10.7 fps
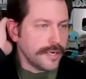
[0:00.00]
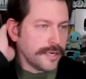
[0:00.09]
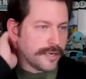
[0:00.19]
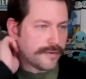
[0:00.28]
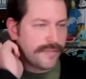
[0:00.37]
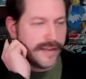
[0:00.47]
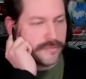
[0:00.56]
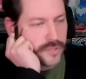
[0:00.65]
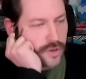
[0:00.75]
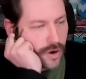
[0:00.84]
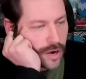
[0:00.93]
If they
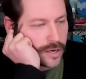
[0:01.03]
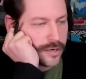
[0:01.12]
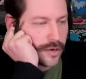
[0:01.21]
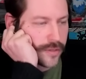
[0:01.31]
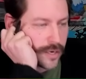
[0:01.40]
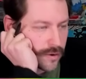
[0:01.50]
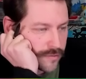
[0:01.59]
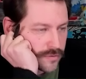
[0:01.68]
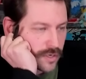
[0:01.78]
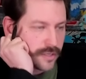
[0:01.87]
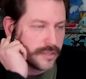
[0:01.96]
have Dawn... No, they don't have
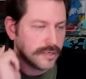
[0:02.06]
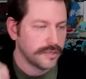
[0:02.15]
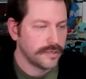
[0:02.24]
Dawn.